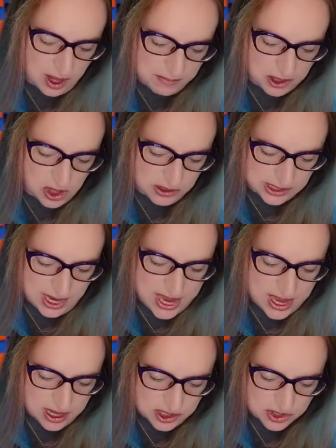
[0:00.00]
I'm close to
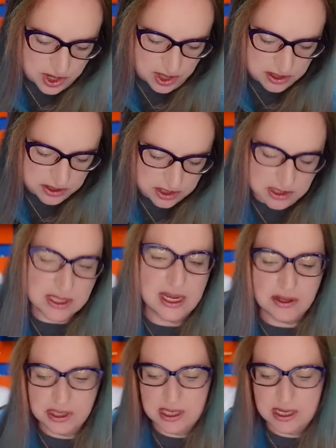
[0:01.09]
eight hundred dollars in
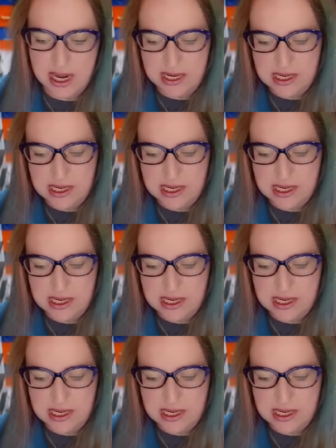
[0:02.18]
sales today.